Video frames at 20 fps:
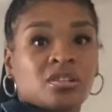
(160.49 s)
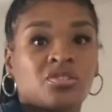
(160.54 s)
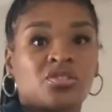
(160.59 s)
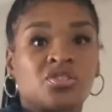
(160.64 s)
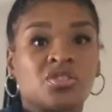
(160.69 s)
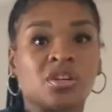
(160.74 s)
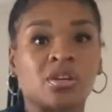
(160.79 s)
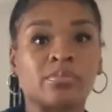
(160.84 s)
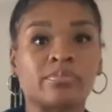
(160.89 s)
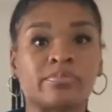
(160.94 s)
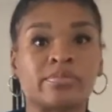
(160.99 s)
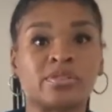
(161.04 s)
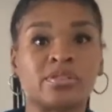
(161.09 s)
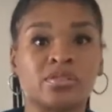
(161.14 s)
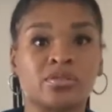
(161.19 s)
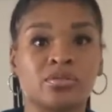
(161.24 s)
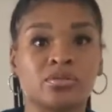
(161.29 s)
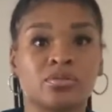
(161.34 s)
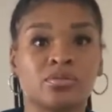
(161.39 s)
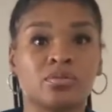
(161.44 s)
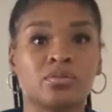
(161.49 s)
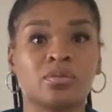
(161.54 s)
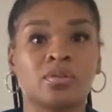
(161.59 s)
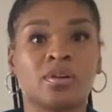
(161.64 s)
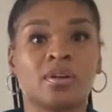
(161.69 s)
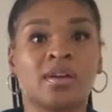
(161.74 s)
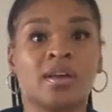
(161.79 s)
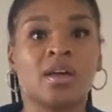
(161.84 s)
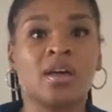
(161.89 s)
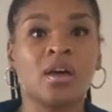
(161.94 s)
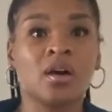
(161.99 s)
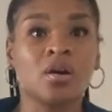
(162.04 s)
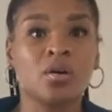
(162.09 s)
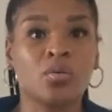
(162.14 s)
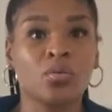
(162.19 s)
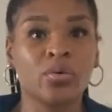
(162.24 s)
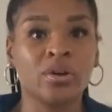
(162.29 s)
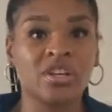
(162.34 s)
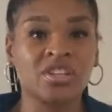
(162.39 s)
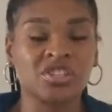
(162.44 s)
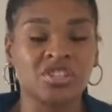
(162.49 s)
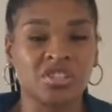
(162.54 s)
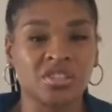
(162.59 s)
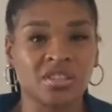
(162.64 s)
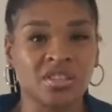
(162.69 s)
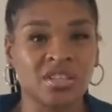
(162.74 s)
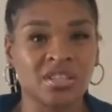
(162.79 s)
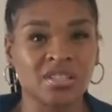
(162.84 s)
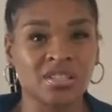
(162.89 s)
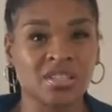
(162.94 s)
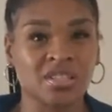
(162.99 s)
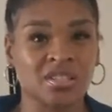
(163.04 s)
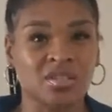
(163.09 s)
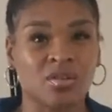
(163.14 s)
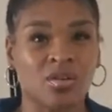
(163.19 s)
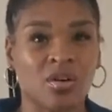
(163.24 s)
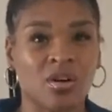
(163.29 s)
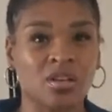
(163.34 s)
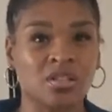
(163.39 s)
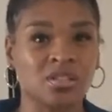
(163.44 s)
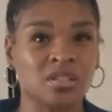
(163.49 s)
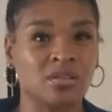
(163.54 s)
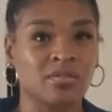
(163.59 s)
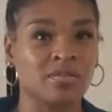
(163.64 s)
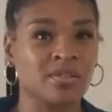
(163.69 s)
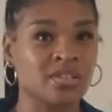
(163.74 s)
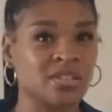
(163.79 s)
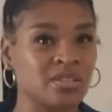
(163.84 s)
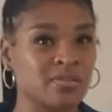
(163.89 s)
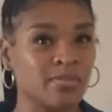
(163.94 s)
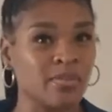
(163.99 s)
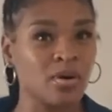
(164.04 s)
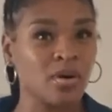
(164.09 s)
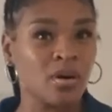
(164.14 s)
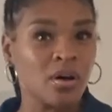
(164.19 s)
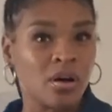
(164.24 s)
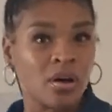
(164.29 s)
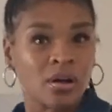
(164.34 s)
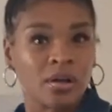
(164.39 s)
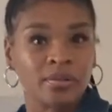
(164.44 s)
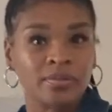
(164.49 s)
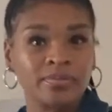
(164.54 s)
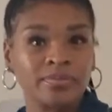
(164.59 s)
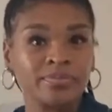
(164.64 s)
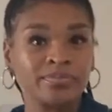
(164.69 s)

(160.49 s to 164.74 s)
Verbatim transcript: jumpsuit, which this is also a small.